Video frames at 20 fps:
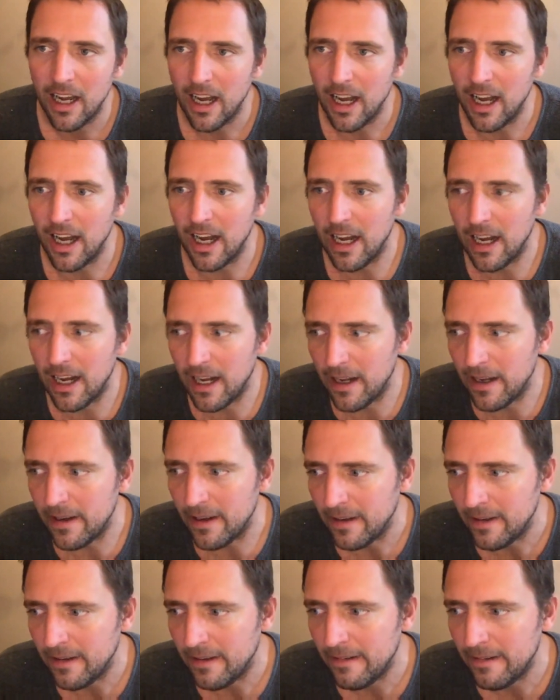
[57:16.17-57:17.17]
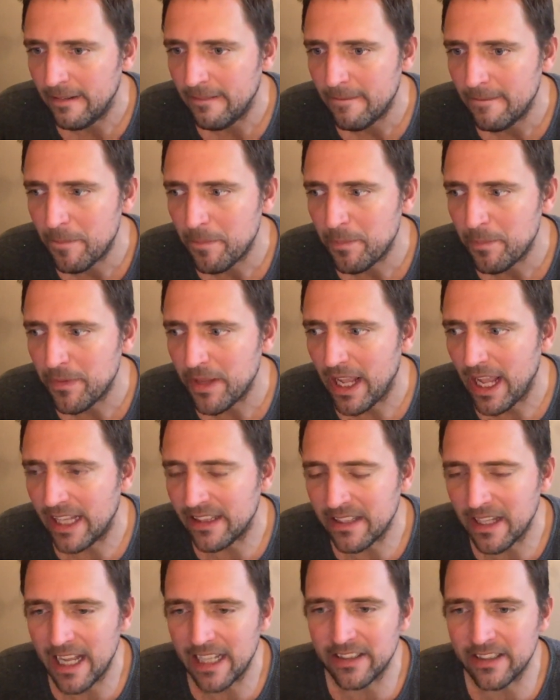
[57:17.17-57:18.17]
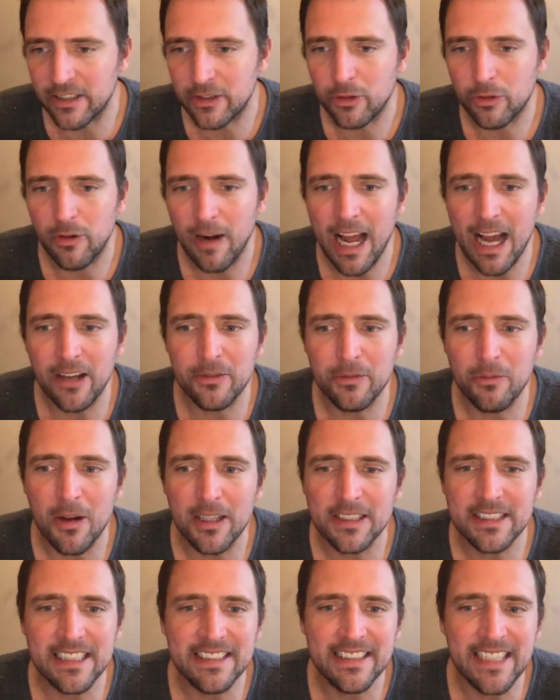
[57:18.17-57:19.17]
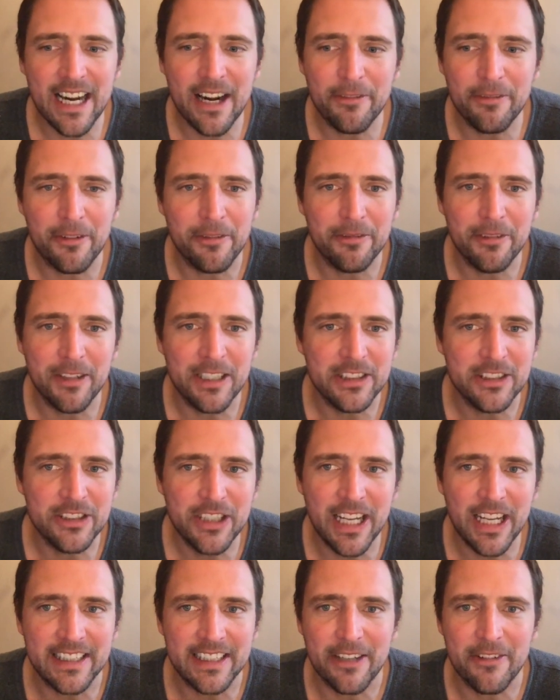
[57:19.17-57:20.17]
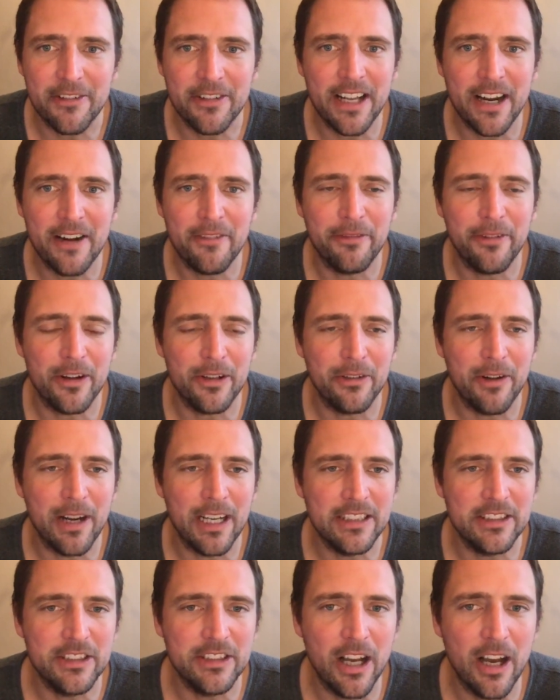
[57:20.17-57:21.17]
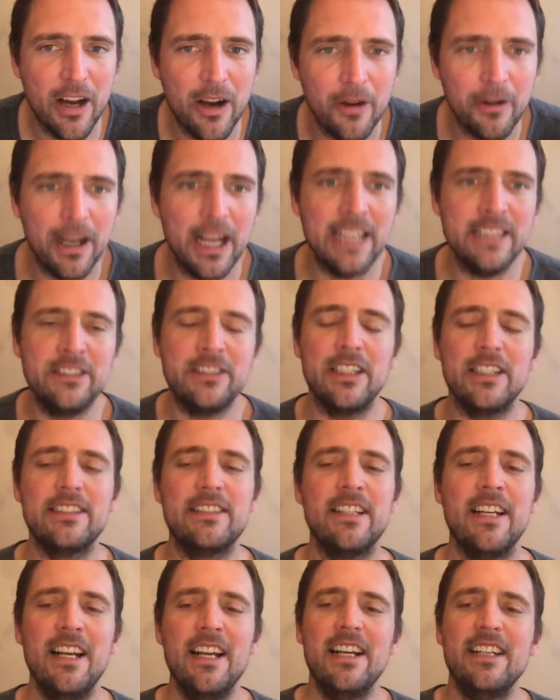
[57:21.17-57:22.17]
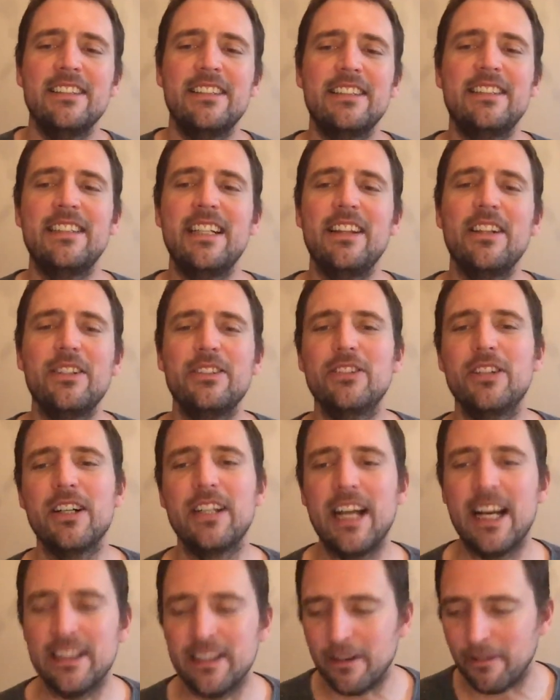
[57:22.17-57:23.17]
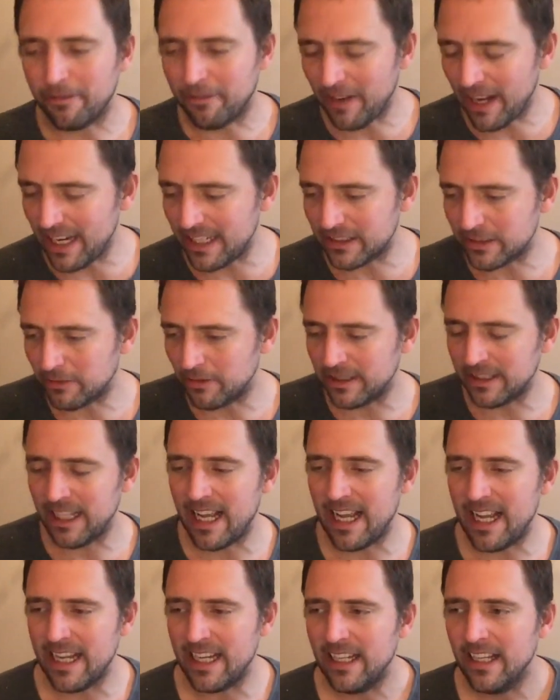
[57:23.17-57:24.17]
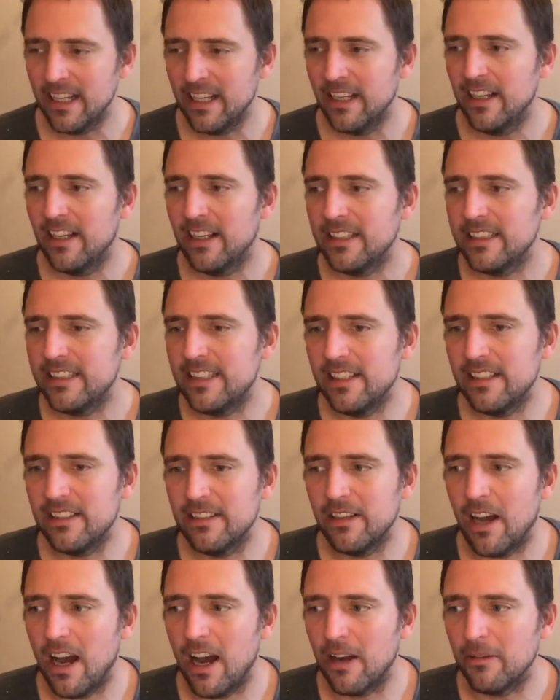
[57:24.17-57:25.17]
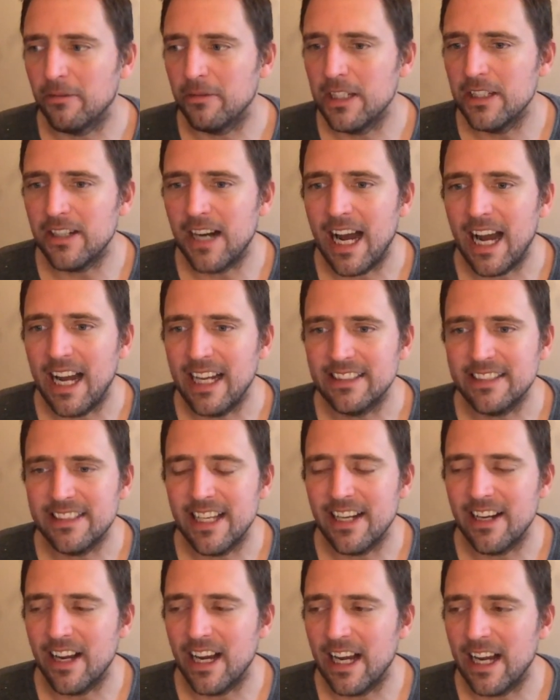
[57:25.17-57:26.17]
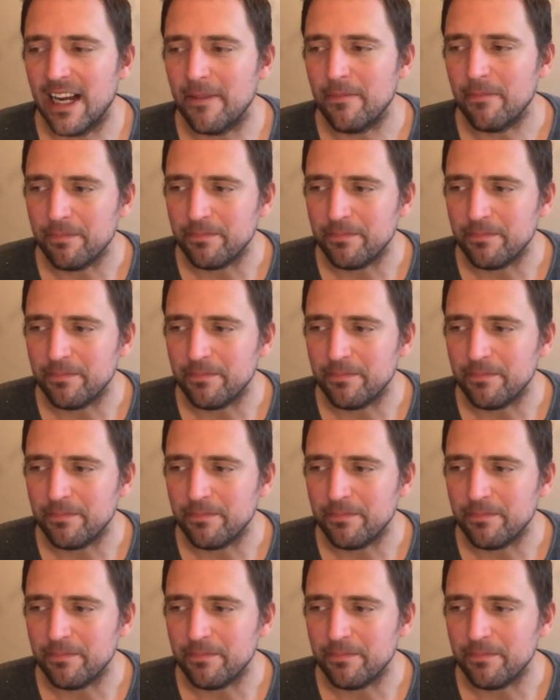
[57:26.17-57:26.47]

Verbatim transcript: Uh and the and the crowd wasn't there for free shit. They were there for a great show, and just to see the look on their face when they uh, realized that uh,